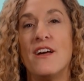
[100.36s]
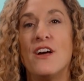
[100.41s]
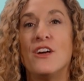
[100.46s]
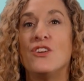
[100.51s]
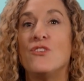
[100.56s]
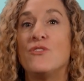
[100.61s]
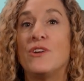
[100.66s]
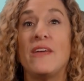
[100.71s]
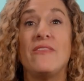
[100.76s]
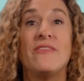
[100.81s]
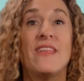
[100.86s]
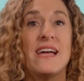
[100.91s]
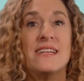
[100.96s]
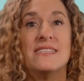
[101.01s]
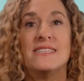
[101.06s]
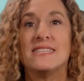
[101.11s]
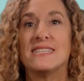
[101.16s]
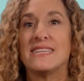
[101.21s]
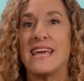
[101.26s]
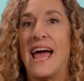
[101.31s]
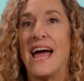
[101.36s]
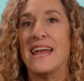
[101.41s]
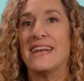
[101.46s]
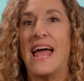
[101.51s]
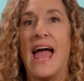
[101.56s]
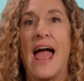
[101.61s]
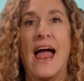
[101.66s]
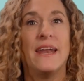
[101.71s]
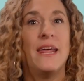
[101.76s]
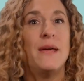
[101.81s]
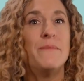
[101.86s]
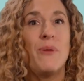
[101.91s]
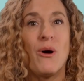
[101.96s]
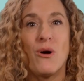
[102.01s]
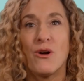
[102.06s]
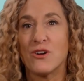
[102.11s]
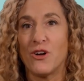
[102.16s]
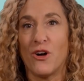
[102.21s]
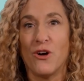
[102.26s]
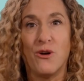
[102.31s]
You can then scan any
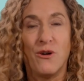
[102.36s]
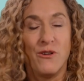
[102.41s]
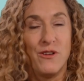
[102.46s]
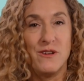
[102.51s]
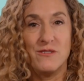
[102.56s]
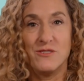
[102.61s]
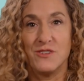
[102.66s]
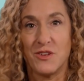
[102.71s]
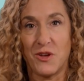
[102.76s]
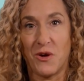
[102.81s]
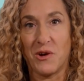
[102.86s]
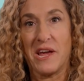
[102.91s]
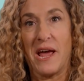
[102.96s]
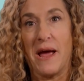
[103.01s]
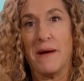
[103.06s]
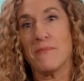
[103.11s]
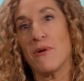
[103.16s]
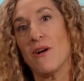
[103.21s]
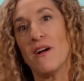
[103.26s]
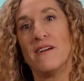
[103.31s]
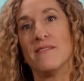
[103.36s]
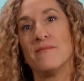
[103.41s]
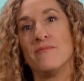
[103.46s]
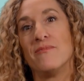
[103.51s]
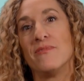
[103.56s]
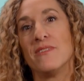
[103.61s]
barcode using your camera.